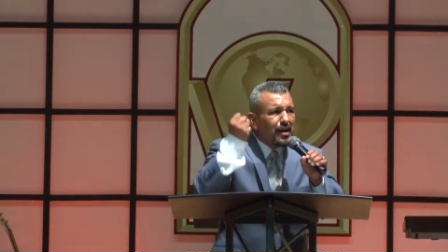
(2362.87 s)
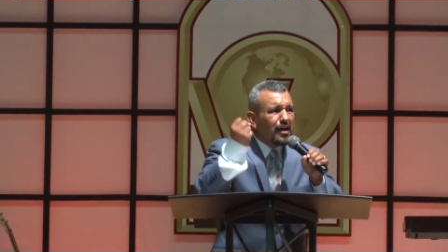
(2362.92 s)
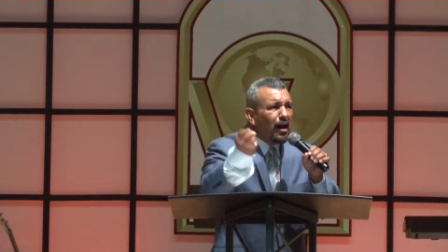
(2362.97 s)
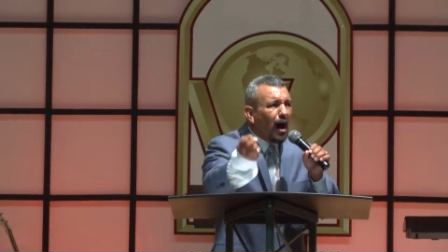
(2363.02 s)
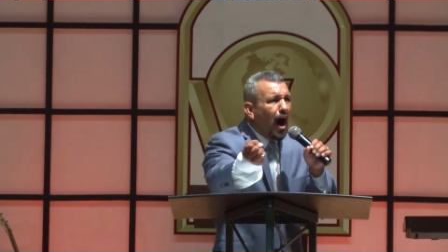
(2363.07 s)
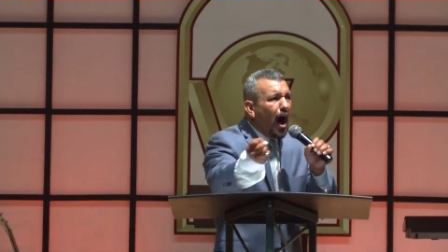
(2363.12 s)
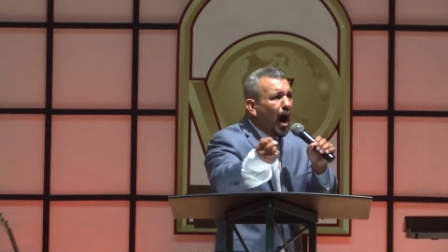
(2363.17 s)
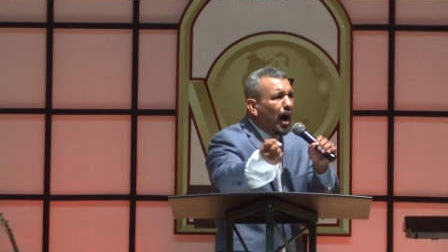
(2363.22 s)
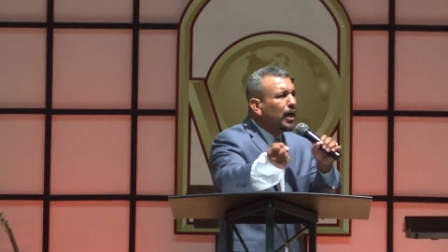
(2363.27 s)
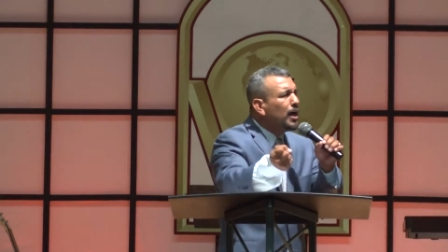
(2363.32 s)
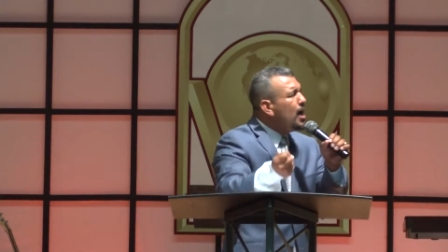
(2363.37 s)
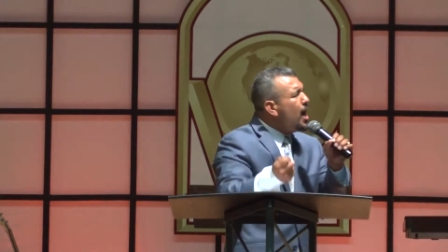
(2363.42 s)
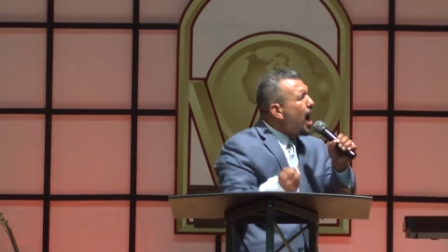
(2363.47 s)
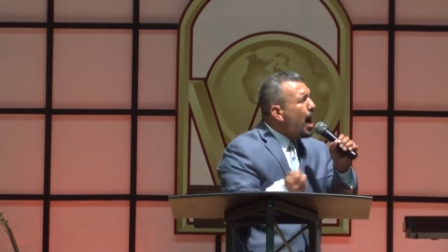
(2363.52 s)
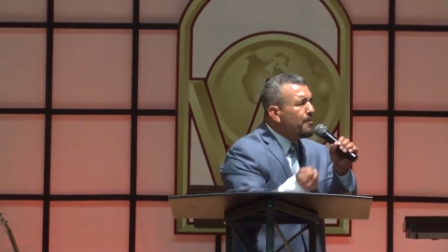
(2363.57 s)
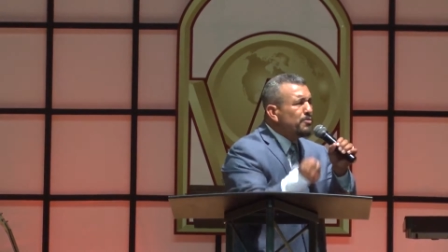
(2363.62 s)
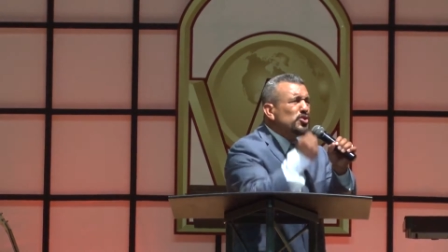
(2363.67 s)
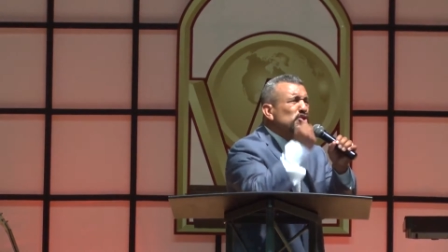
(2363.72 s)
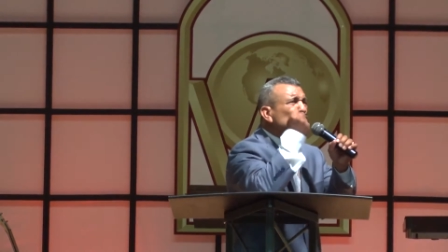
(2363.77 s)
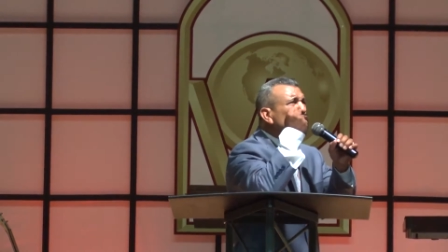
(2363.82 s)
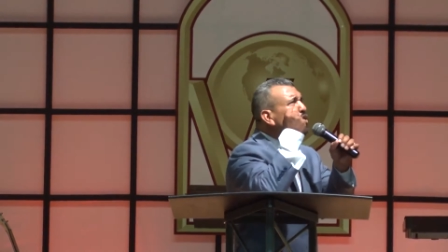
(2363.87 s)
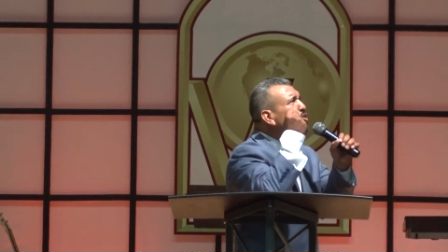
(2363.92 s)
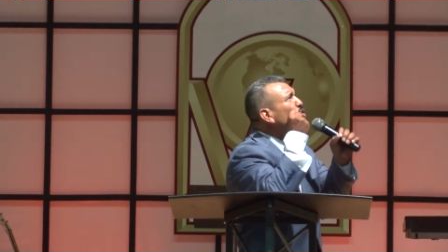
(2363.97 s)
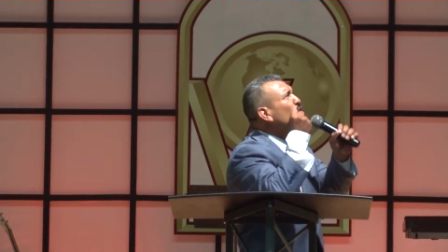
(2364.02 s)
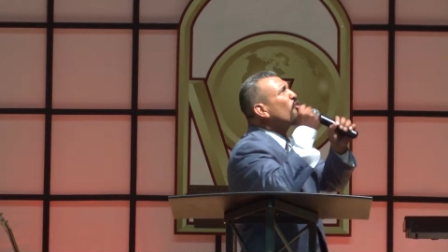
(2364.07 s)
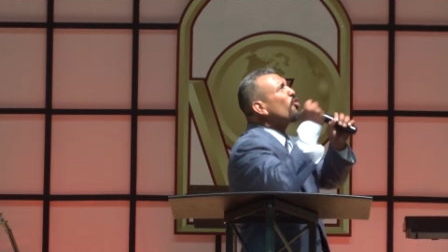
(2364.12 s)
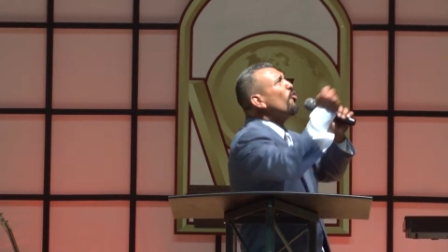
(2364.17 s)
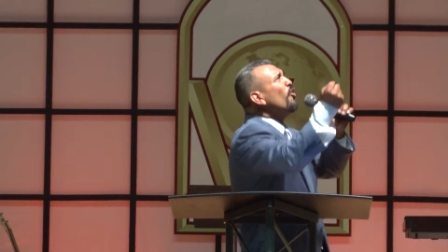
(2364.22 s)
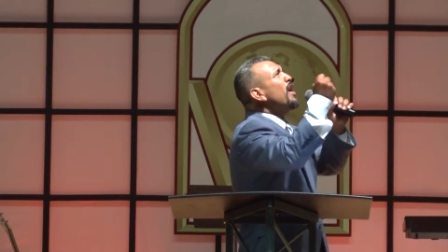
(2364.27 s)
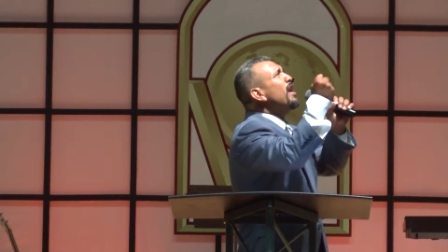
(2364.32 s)
God, I'm so
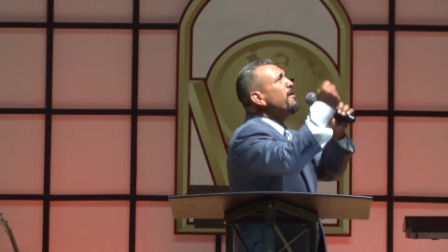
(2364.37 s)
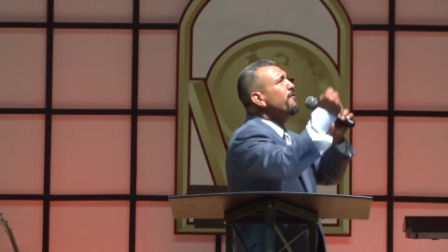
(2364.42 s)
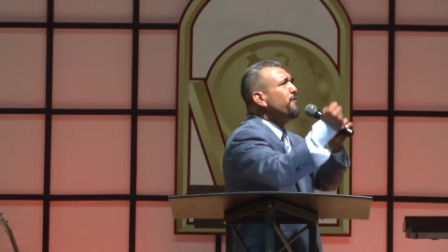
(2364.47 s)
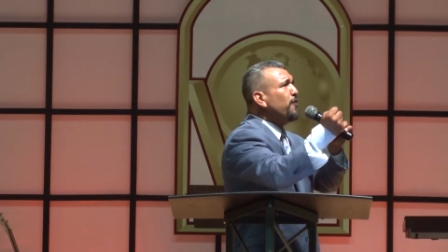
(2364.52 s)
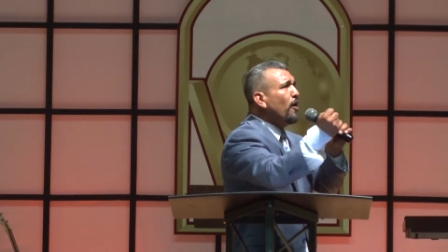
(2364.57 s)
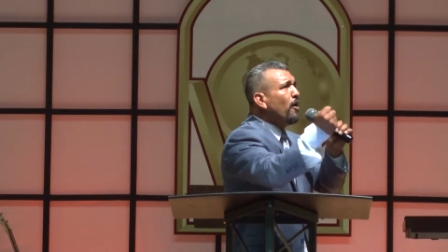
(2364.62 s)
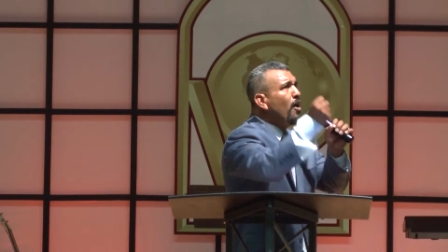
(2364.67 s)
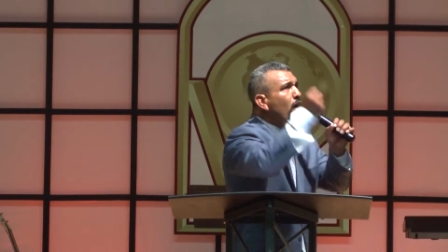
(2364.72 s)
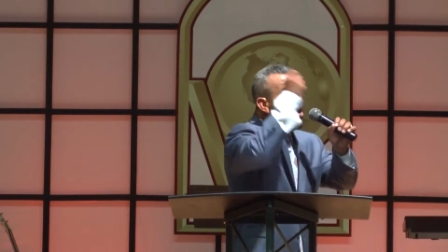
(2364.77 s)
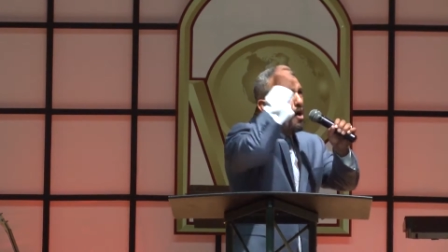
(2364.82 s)
grateful